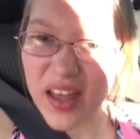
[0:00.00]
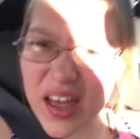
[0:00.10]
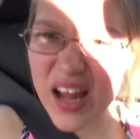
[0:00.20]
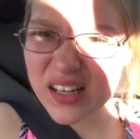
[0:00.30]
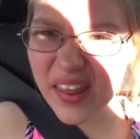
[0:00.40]
I
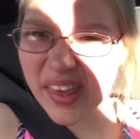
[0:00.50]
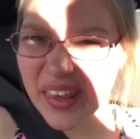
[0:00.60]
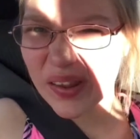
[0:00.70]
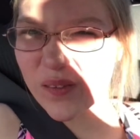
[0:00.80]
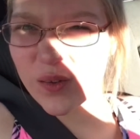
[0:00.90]
had to, like,
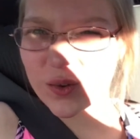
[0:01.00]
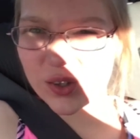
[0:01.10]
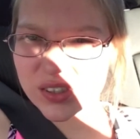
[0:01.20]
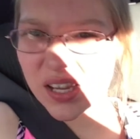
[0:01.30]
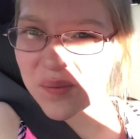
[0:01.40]
eat food
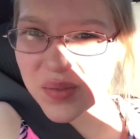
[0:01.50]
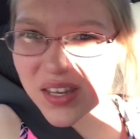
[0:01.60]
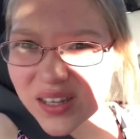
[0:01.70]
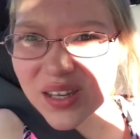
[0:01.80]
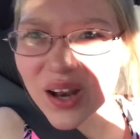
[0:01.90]
or
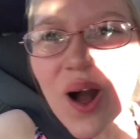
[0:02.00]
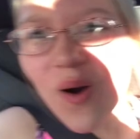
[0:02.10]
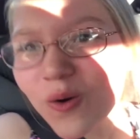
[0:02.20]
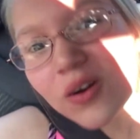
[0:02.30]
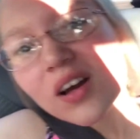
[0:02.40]
something, you
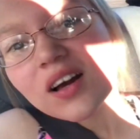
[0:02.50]
know?